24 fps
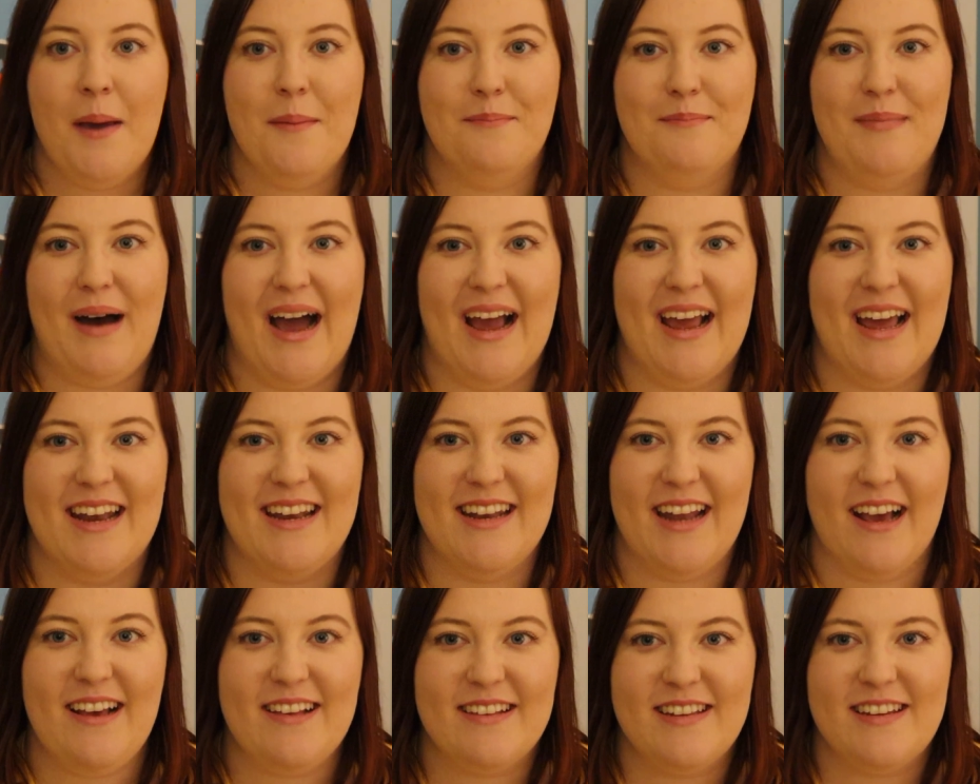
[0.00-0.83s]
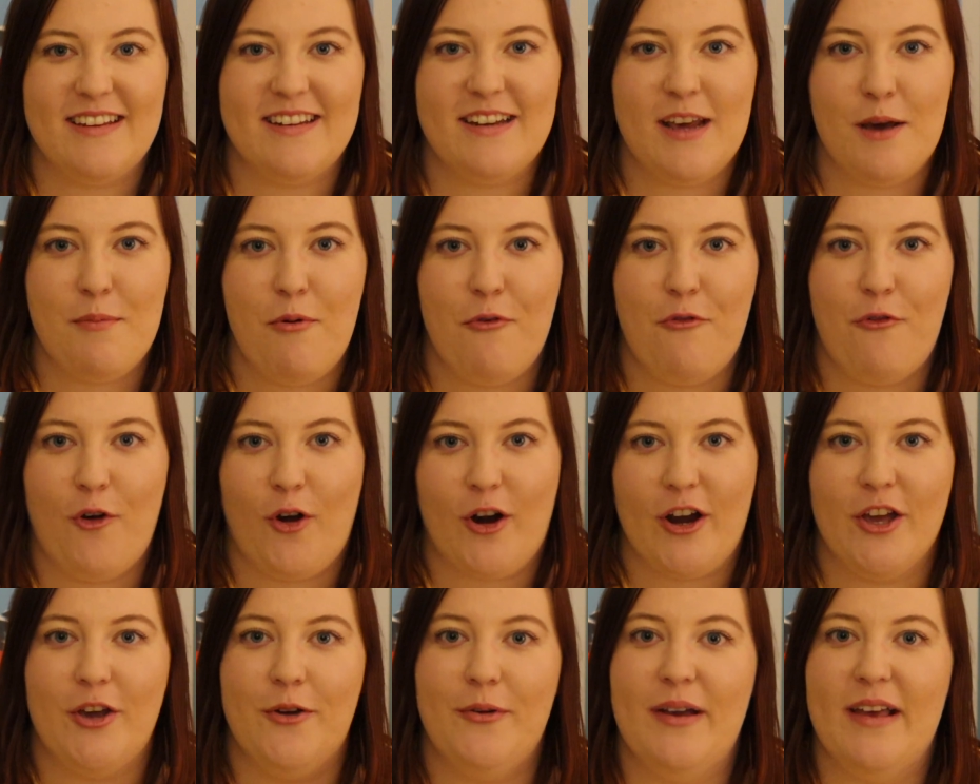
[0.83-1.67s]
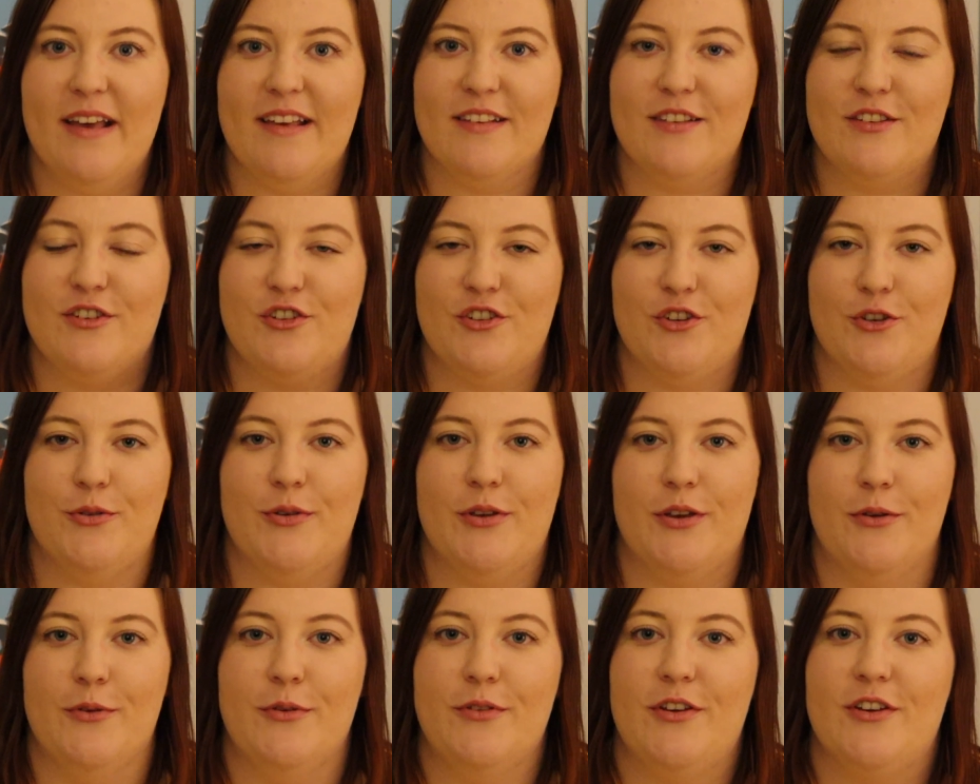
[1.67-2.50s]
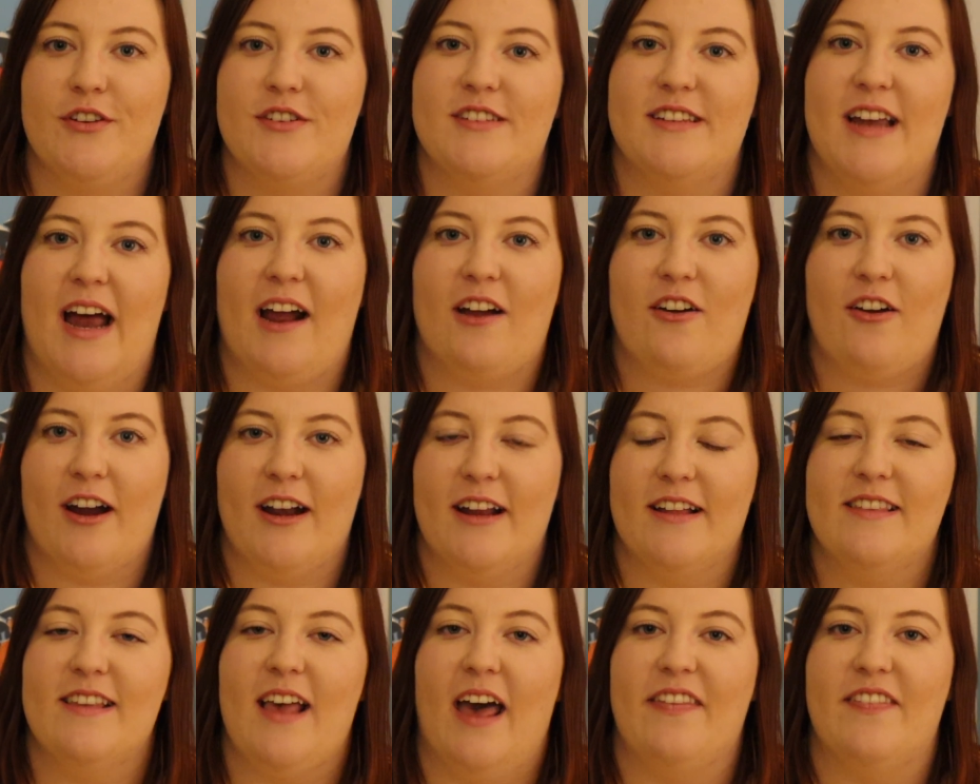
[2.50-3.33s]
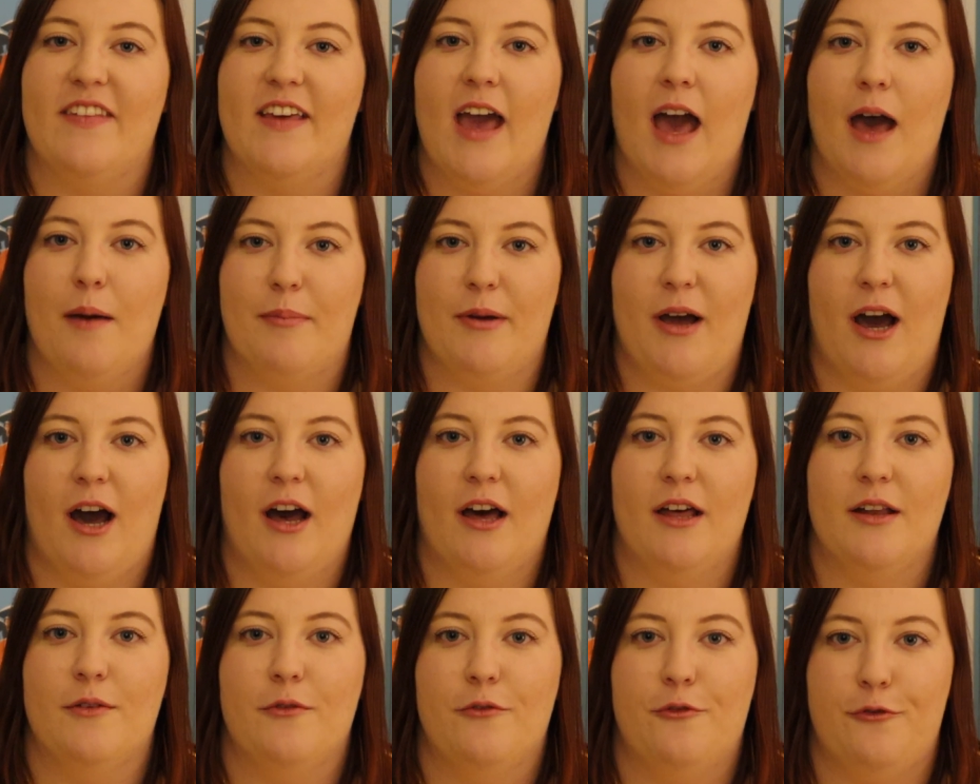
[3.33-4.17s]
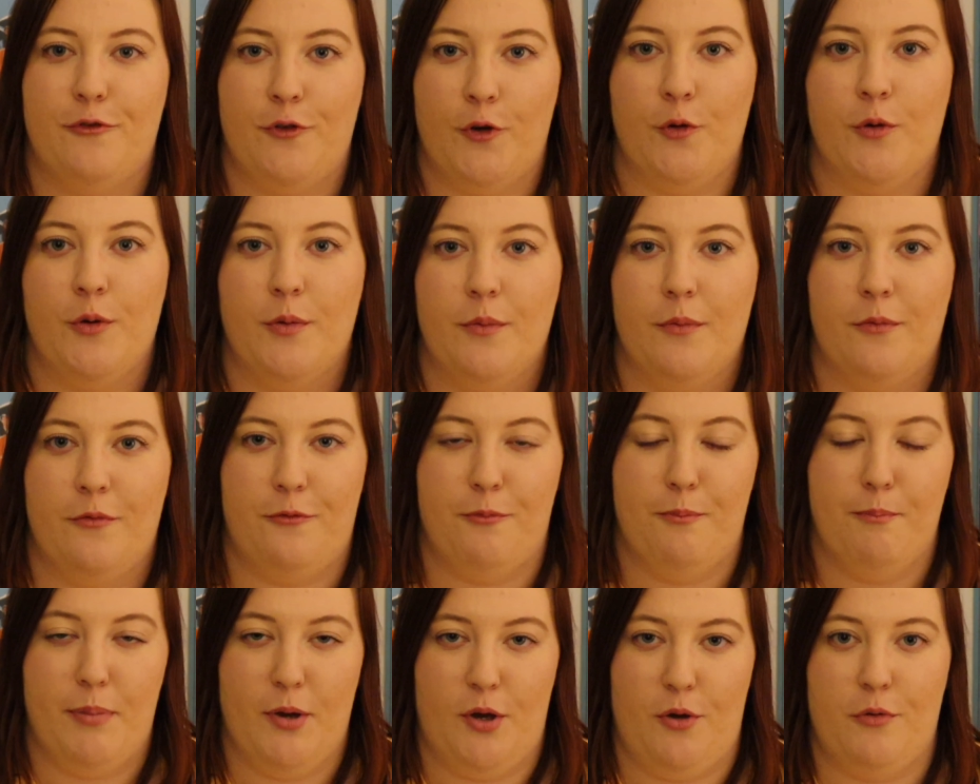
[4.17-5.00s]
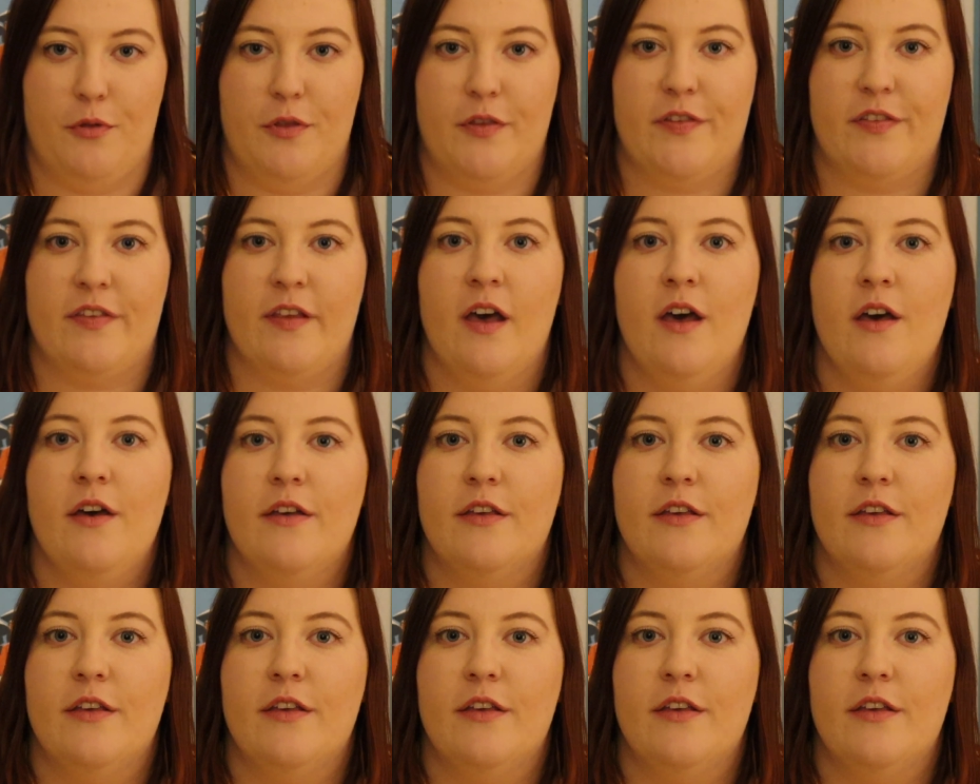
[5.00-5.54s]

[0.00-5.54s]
My next tip for you is to use your snack credits at the Epcot food booths.